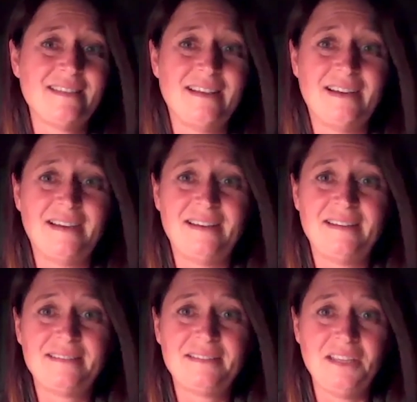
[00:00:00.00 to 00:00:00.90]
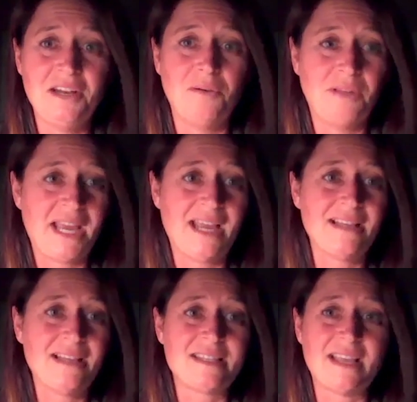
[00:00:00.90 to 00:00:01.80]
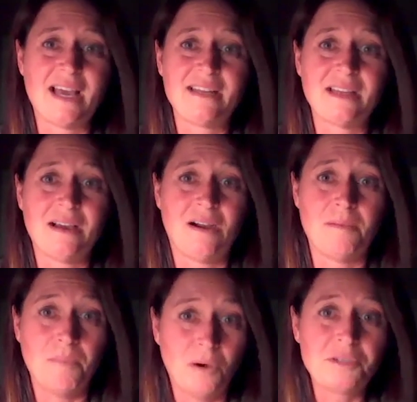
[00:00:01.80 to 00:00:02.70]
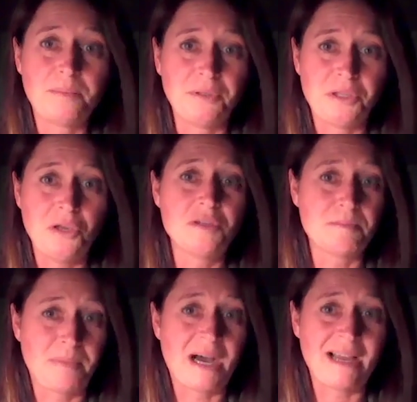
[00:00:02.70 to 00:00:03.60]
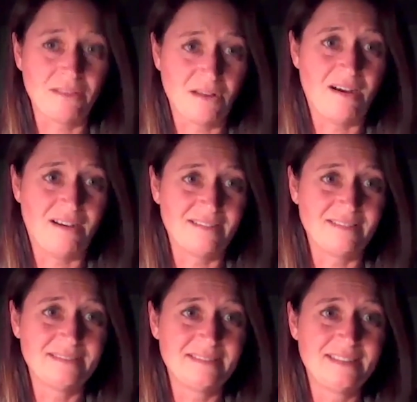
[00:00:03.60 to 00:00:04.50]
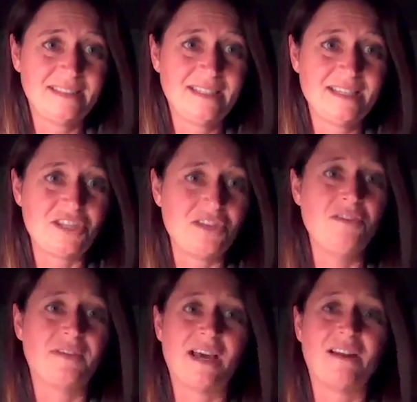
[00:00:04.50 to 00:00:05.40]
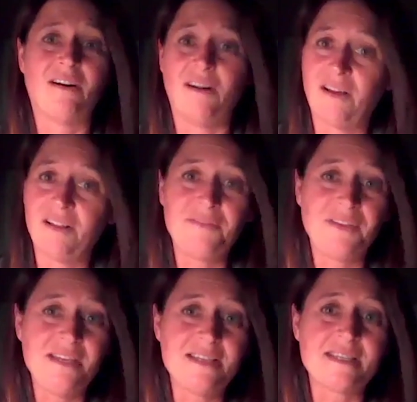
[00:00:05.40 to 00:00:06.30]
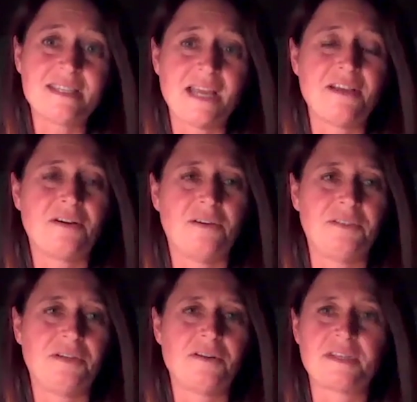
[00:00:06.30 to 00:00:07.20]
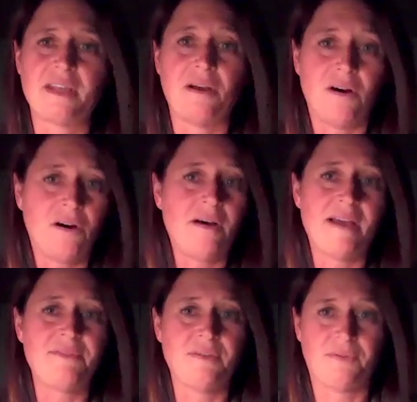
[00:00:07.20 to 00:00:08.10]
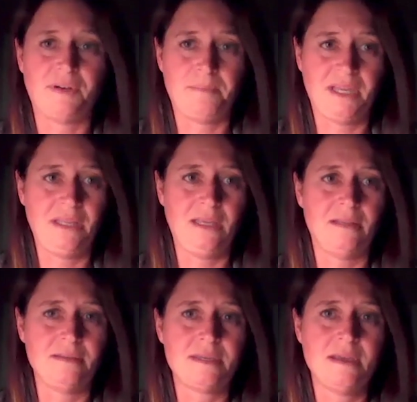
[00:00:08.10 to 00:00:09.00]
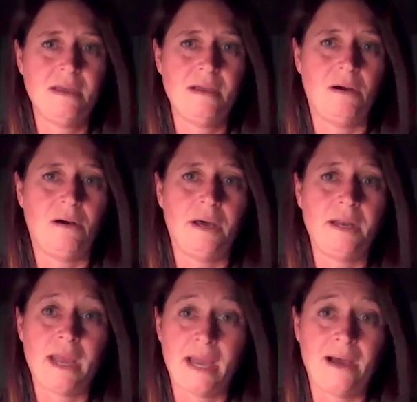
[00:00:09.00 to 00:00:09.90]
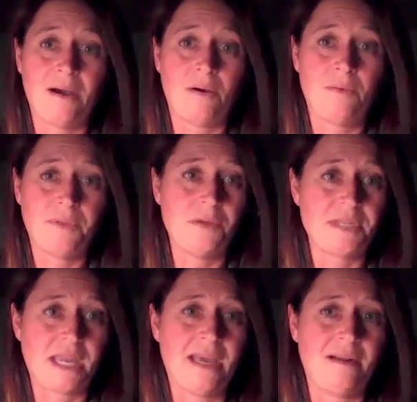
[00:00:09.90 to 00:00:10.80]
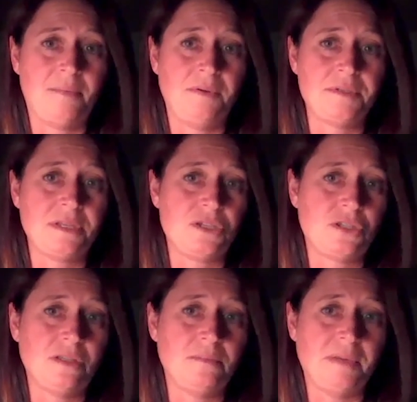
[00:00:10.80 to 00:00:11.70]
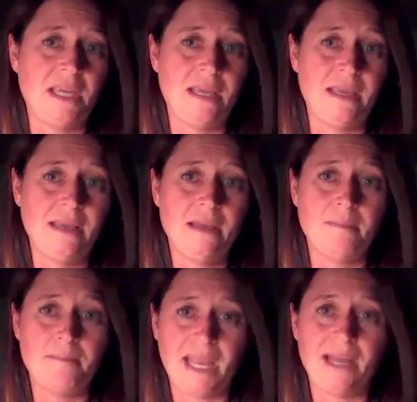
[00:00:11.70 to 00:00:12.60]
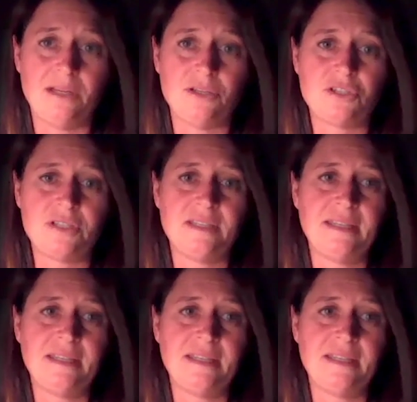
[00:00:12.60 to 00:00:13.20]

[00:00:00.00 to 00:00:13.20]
lands that are multiple use by law. So you've got all of these stakeholders that all have different opinions on how those animals should be managed.